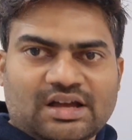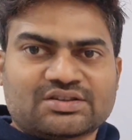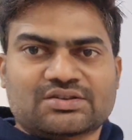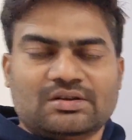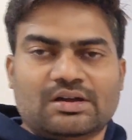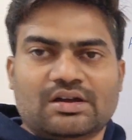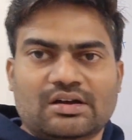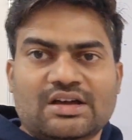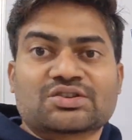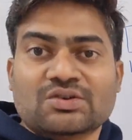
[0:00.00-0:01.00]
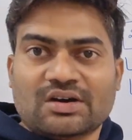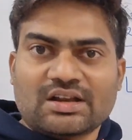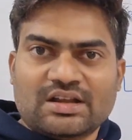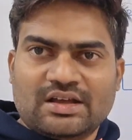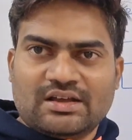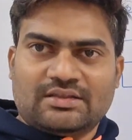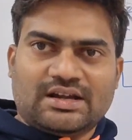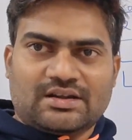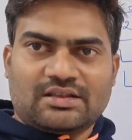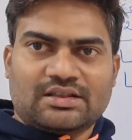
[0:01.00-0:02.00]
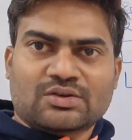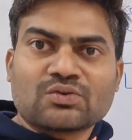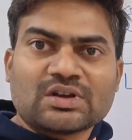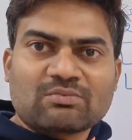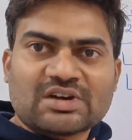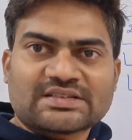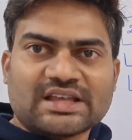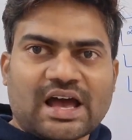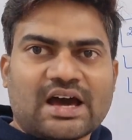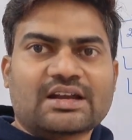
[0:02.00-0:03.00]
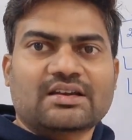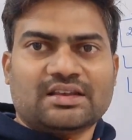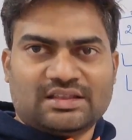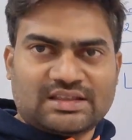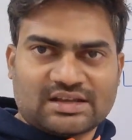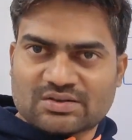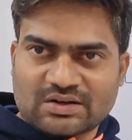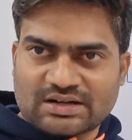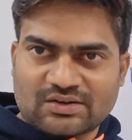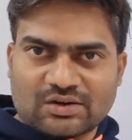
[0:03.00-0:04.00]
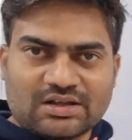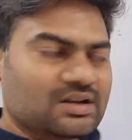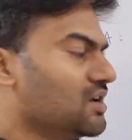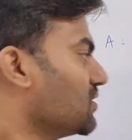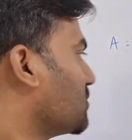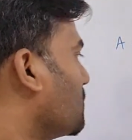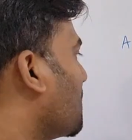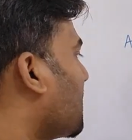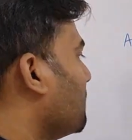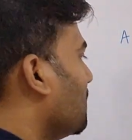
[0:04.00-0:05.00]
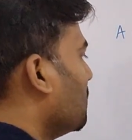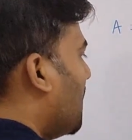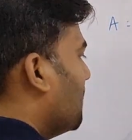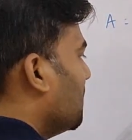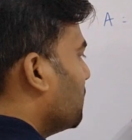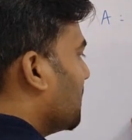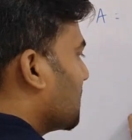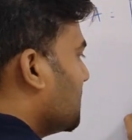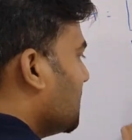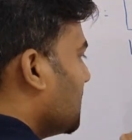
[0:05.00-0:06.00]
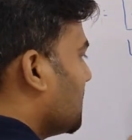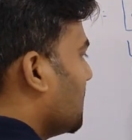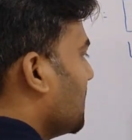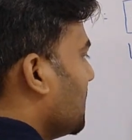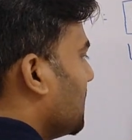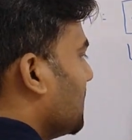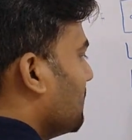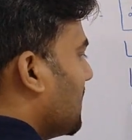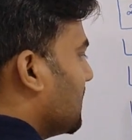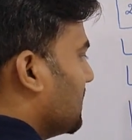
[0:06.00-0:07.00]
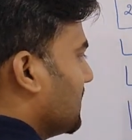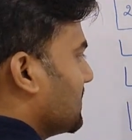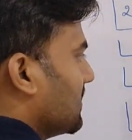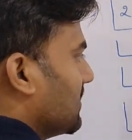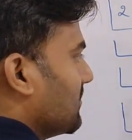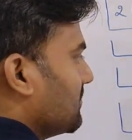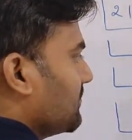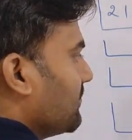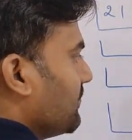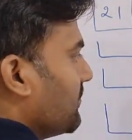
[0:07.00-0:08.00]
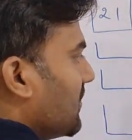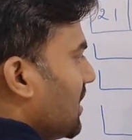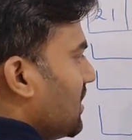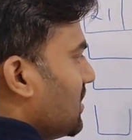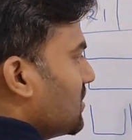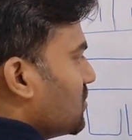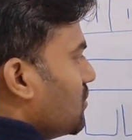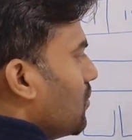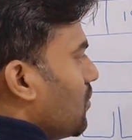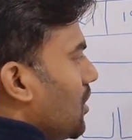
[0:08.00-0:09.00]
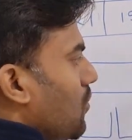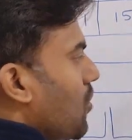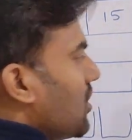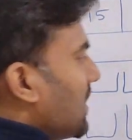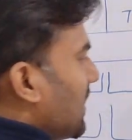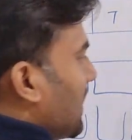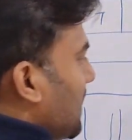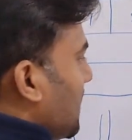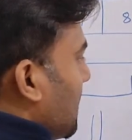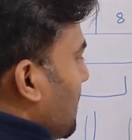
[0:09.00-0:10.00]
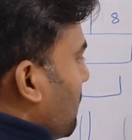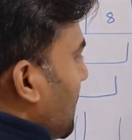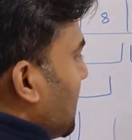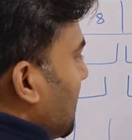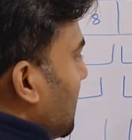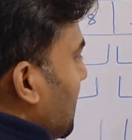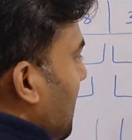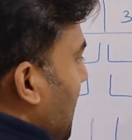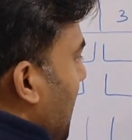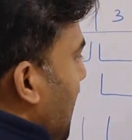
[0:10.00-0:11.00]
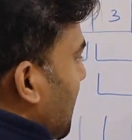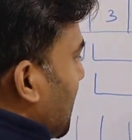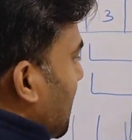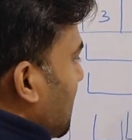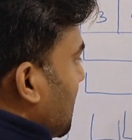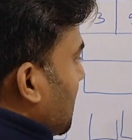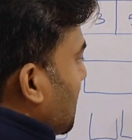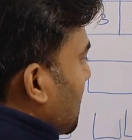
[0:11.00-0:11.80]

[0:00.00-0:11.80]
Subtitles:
assure that the two numbers are in their sorted order. So what I will do, I will further divide this. So what I get, finally I get